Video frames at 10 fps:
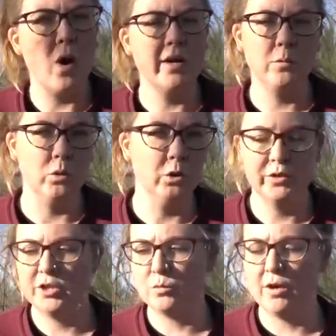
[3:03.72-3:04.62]
wire wool,
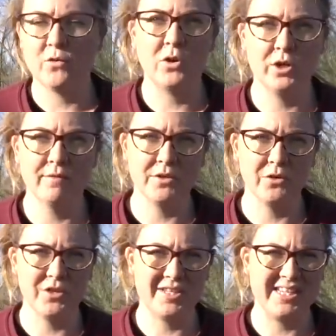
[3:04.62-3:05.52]
which is why I've got gloves on,
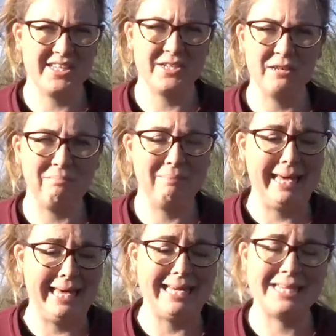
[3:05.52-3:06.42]
because this stuff
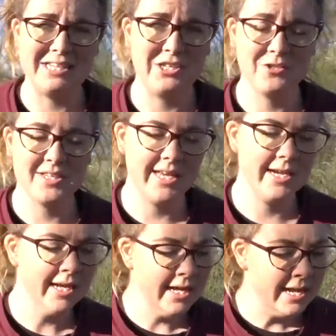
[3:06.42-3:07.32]
pierces your
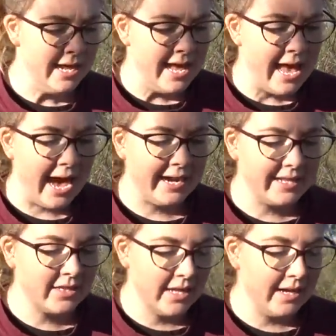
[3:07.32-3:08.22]
skin.
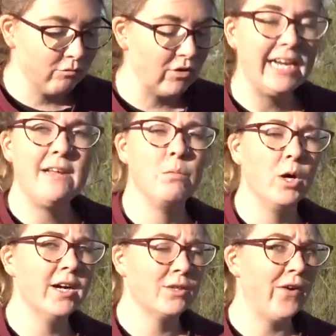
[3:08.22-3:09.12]
And it really
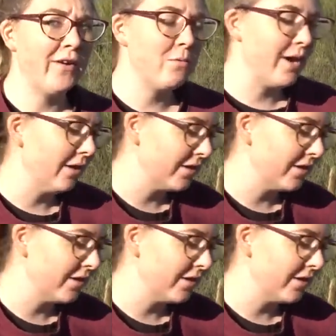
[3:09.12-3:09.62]
works very well